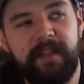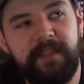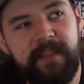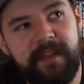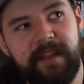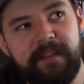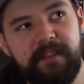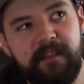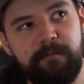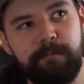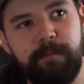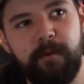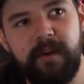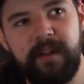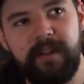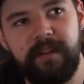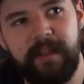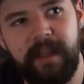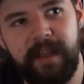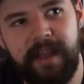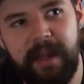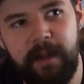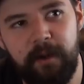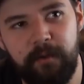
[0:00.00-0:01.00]
I think at this point,
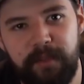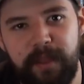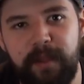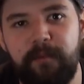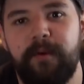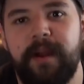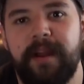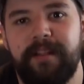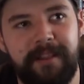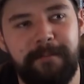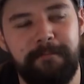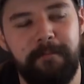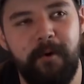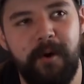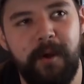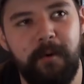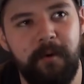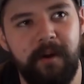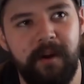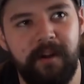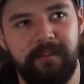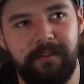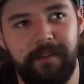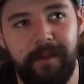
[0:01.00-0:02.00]
like, I don't think we're at the point
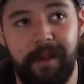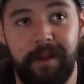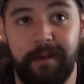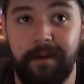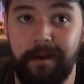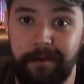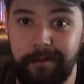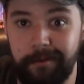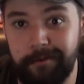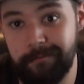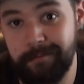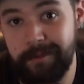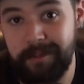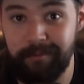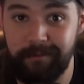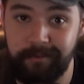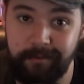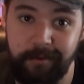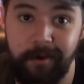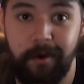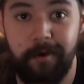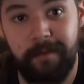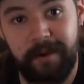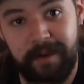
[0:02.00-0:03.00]
where it's like, oh, there's been
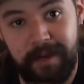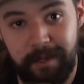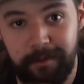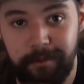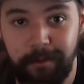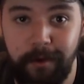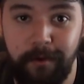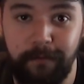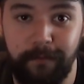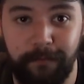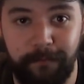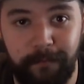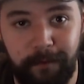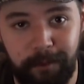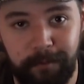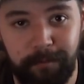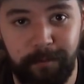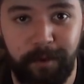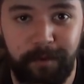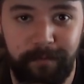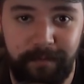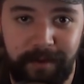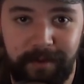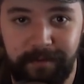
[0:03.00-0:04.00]
so many Cloverfield
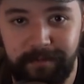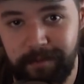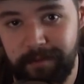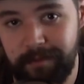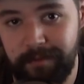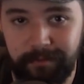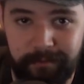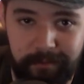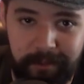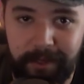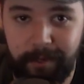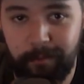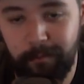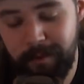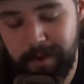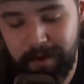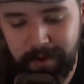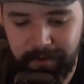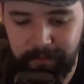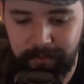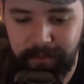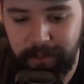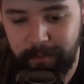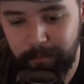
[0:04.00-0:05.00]
movies and, like,
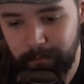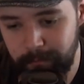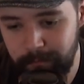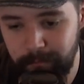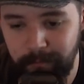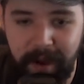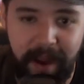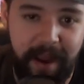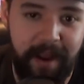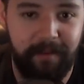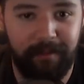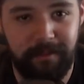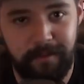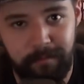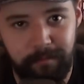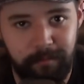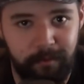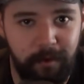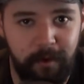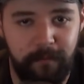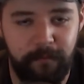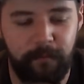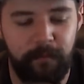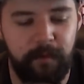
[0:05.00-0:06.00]
where do they rank the
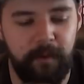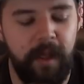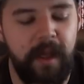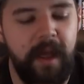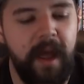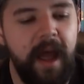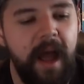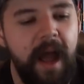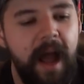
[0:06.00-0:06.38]
Cloverfield?